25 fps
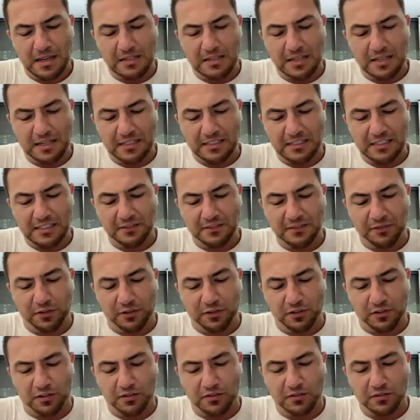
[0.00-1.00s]
And I can see
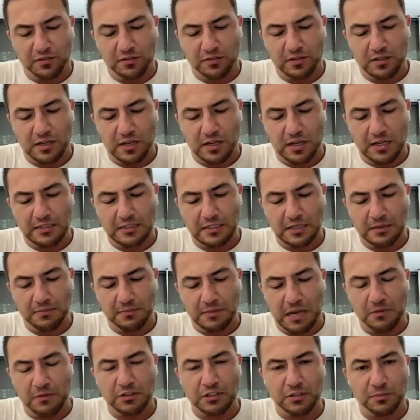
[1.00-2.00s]
further. And
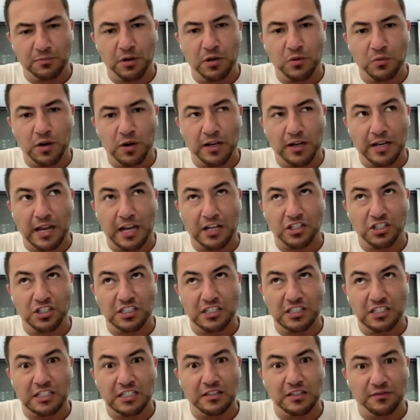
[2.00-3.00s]
I'm now at the point where I can
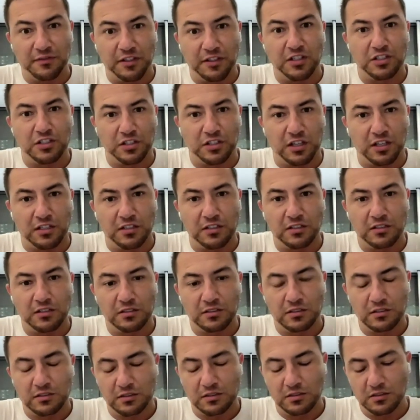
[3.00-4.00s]
actually see the finish line.
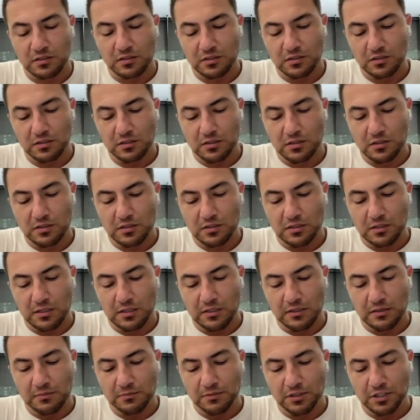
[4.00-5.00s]

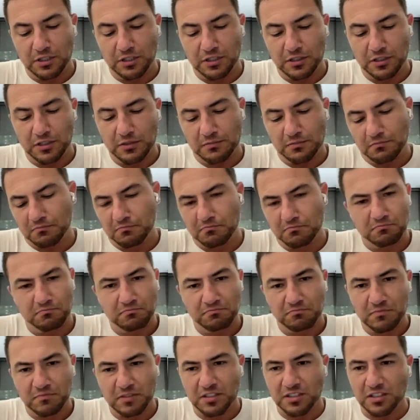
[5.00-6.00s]
And it's
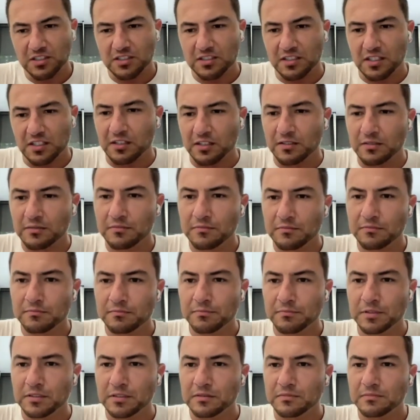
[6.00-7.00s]
just sad.
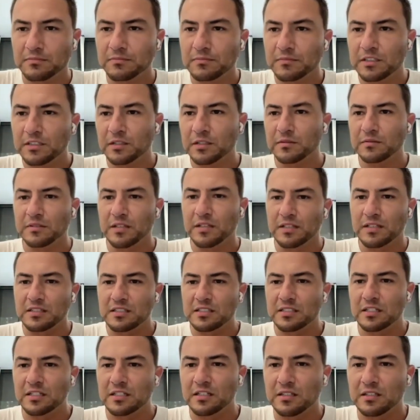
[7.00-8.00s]
But
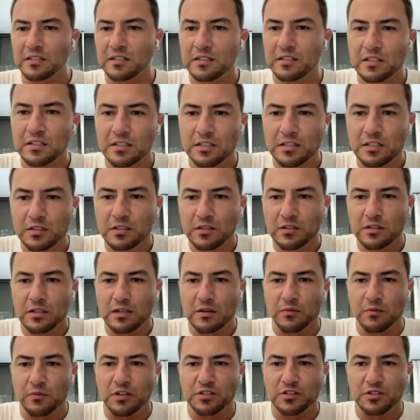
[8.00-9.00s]
that's
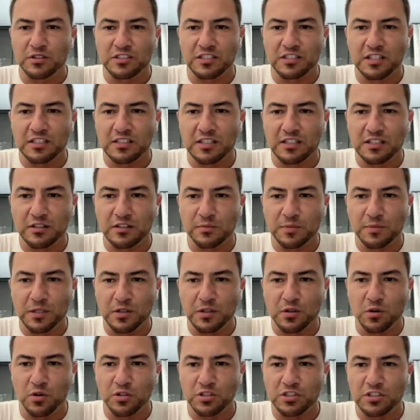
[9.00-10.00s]
when it's all said and done, it'll be
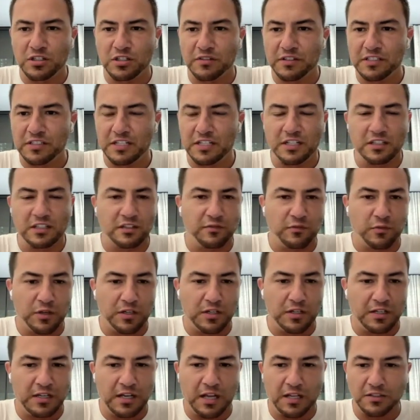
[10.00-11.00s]
a cautionary tale of
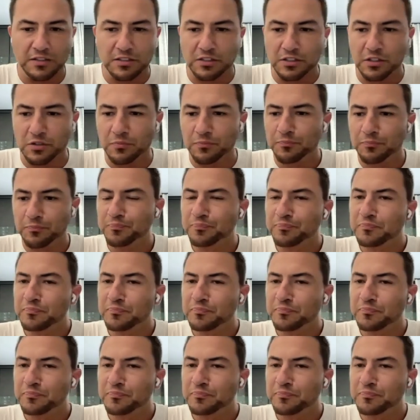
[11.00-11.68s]
what not to do.